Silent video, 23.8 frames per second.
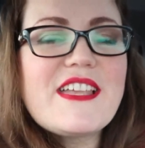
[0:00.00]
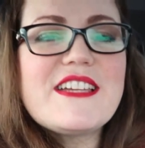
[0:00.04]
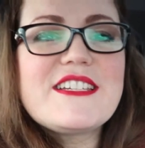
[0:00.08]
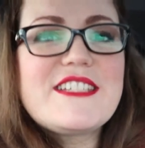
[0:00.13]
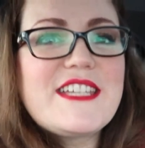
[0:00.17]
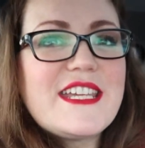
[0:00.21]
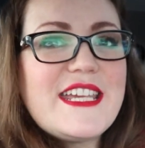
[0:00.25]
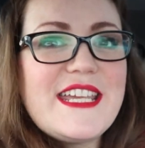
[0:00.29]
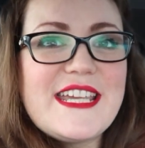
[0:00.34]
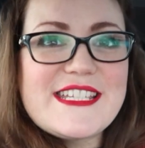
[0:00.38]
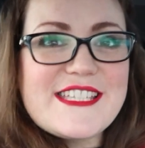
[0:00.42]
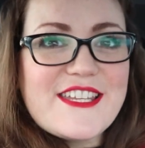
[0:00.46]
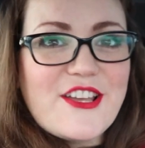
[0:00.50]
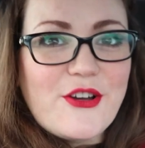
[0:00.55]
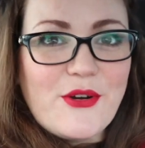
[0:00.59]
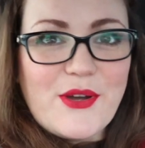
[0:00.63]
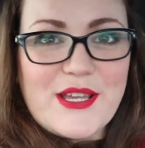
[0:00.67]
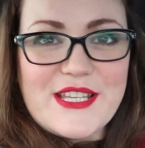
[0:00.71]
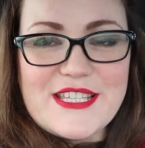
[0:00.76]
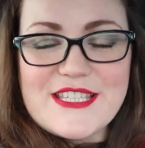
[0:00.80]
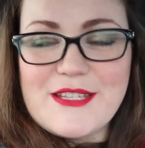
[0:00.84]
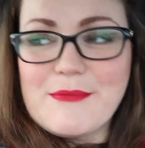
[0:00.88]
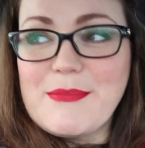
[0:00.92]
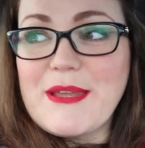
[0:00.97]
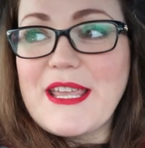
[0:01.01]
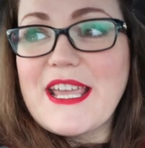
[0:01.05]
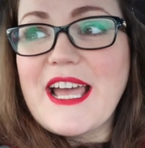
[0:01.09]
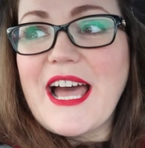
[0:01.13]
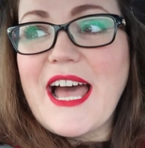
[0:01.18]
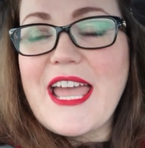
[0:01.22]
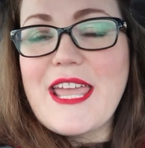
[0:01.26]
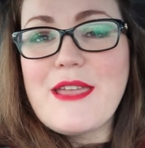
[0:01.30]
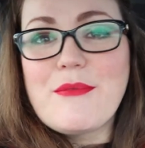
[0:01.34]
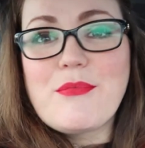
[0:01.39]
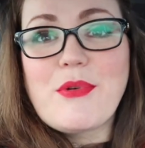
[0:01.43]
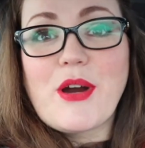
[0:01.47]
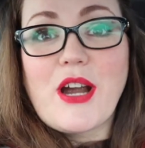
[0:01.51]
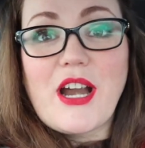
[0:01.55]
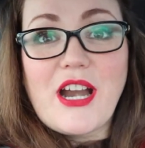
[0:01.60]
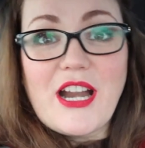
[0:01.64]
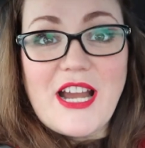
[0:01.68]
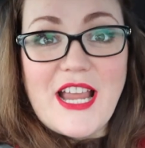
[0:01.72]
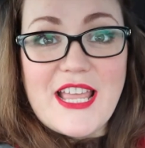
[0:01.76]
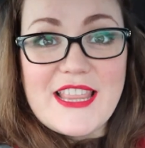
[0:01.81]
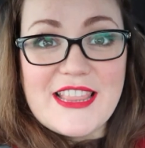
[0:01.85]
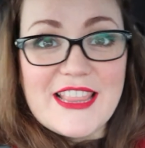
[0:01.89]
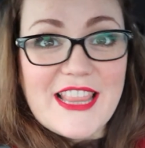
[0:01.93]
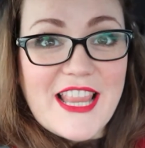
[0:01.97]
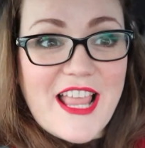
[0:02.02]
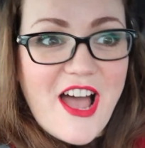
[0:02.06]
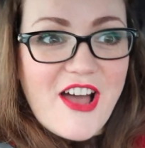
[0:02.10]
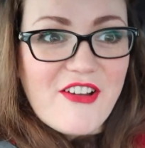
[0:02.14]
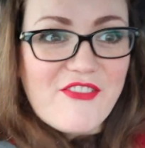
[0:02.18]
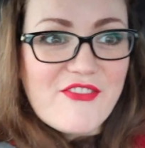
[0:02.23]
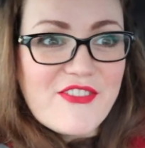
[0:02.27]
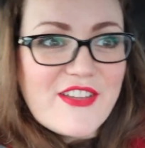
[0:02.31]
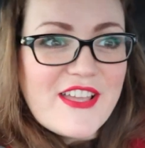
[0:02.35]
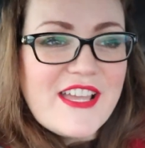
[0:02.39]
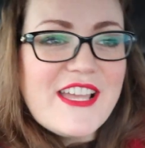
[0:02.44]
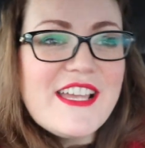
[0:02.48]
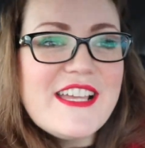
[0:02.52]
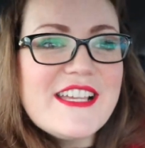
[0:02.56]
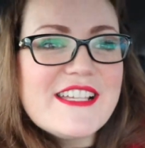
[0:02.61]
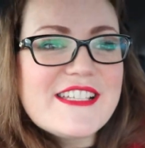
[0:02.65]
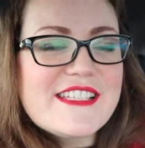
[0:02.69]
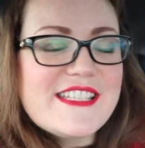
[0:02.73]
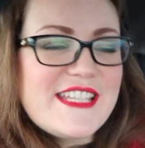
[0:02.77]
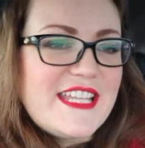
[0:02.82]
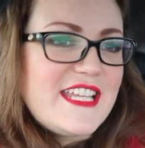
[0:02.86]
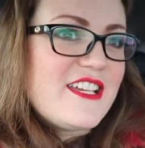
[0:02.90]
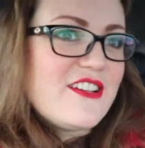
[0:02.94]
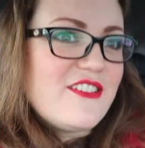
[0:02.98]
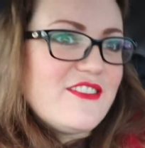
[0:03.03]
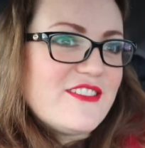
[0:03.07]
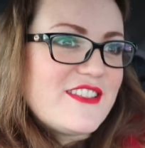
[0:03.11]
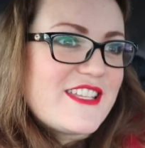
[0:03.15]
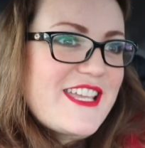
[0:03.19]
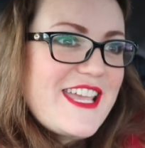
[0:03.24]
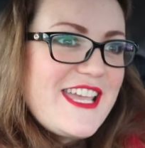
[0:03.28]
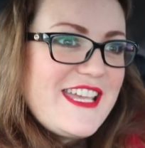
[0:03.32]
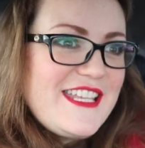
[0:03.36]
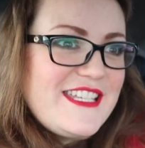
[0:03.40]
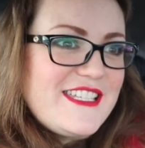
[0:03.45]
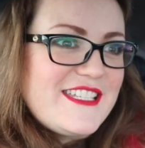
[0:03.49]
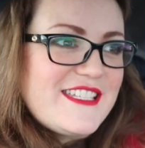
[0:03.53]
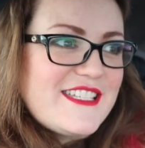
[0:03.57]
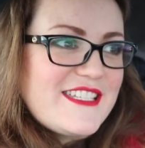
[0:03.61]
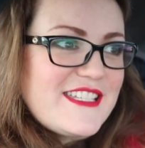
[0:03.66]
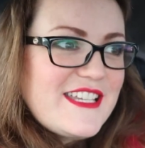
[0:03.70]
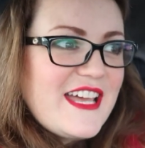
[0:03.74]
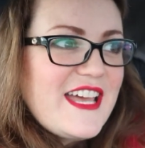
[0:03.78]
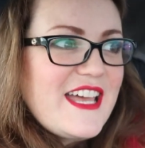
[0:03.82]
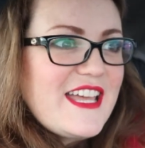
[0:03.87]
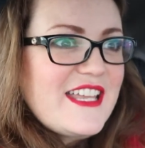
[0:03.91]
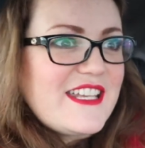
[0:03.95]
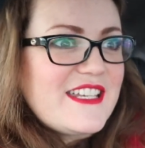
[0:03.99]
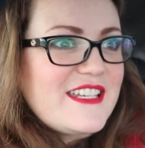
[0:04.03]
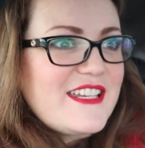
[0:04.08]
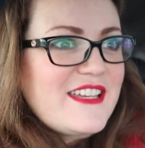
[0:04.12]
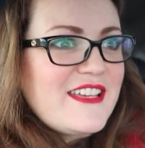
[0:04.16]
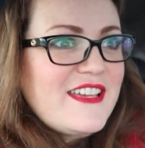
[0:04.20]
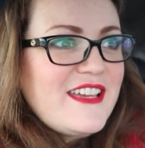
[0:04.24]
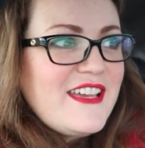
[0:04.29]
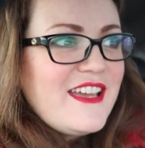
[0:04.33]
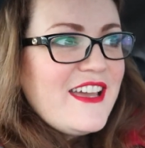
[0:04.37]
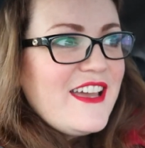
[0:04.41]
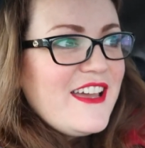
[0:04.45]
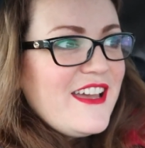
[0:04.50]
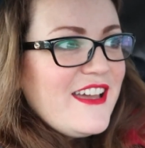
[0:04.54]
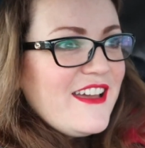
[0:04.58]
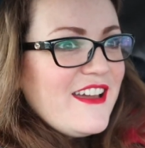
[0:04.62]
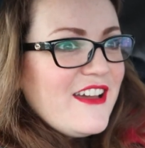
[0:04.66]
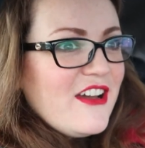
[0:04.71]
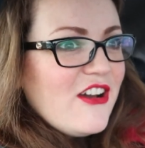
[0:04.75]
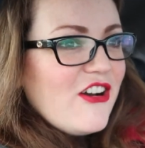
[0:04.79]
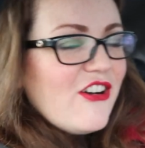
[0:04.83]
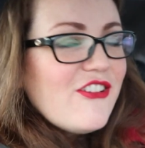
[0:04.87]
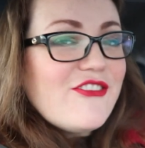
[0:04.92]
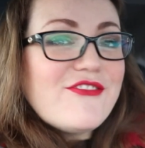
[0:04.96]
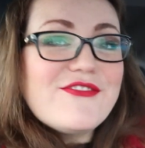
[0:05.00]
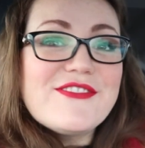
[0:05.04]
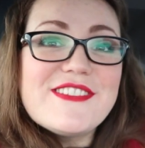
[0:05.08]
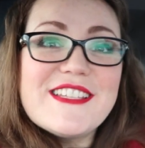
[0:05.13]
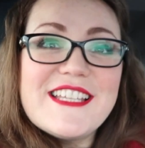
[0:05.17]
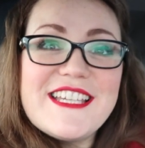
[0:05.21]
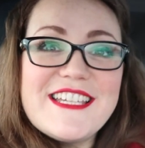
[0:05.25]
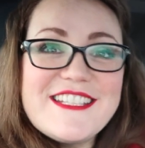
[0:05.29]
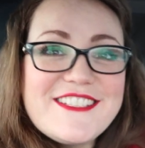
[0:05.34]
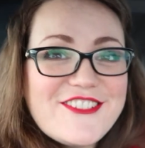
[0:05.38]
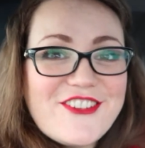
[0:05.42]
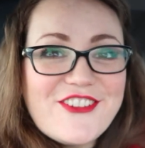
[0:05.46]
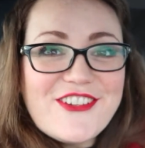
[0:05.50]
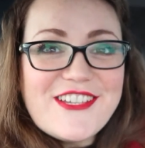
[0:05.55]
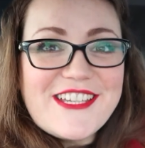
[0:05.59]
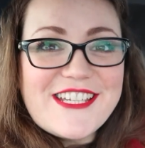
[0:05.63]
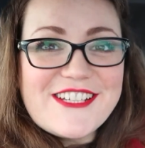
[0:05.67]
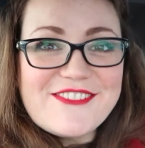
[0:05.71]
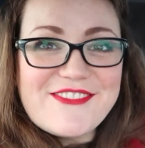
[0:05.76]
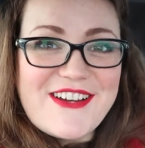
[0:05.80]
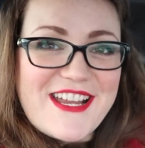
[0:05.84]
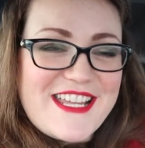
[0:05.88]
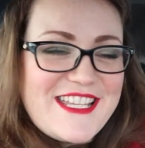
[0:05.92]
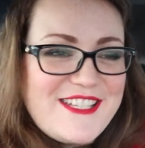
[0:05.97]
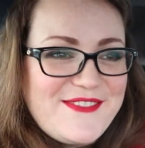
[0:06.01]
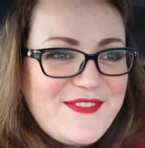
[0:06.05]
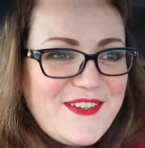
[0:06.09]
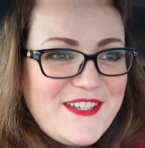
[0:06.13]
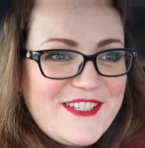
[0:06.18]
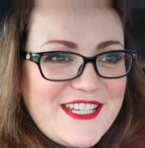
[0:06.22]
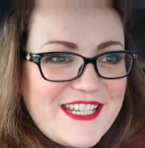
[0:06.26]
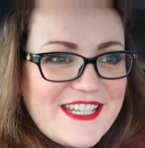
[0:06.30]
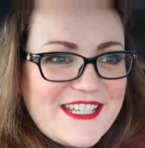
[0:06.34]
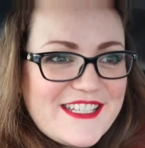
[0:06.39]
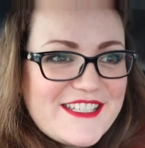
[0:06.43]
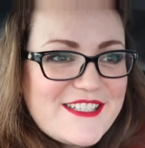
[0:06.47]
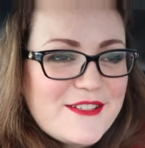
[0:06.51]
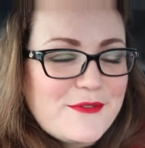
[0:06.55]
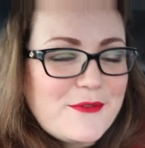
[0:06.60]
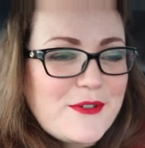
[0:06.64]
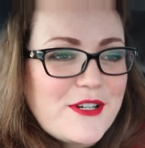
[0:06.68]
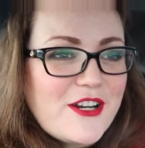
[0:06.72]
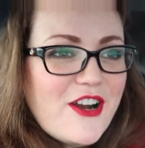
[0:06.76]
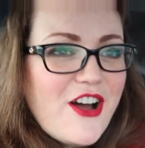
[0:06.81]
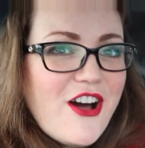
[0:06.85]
she is going to be hyper and love seeing all the kids and hopefully enjoying rice pudding. So we're